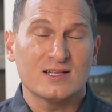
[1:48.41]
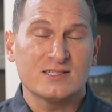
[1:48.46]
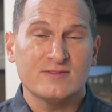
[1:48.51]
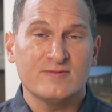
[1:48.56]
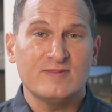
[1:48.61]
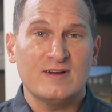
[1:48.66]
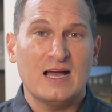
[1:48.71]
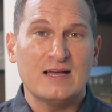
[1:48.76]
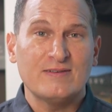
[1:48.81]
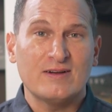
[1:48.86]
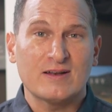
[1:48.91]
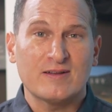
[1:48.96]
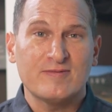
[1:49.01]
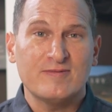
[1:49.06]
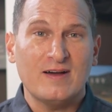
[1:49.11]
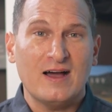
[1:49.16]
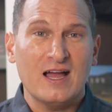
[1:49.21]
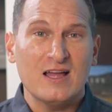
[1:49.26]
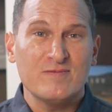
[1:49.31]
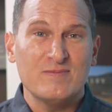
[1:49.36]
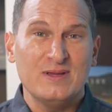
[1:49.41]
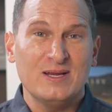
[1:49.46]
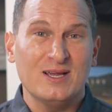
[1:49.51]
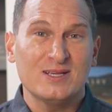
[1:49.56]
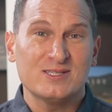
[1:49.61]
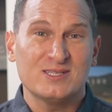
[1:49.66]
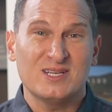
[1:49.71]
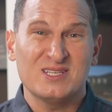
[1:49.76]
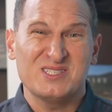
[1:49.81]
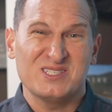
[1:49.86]
It's a 5 out of 5
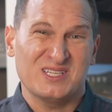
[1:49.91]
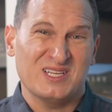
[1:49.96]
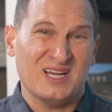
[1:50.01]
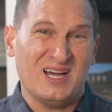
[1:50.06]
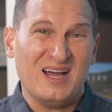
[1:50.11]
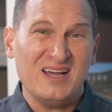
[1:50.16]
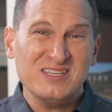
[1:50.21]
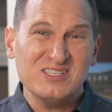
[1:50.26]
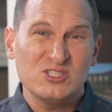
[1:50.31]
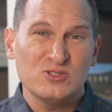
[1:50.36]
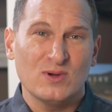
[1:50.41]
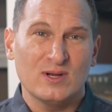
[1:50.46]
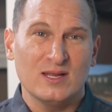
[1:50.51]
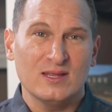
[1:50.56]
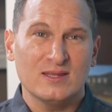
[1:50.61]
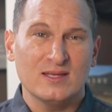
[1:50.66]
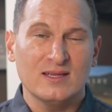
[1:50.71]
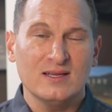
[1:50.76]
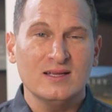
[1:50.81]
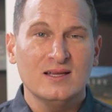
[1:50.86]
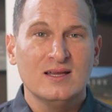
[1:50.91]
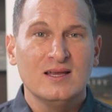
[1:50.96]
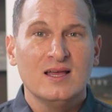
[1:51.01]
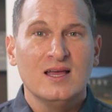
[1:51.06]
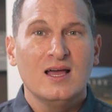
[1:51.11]
because it doesn't cost you anything.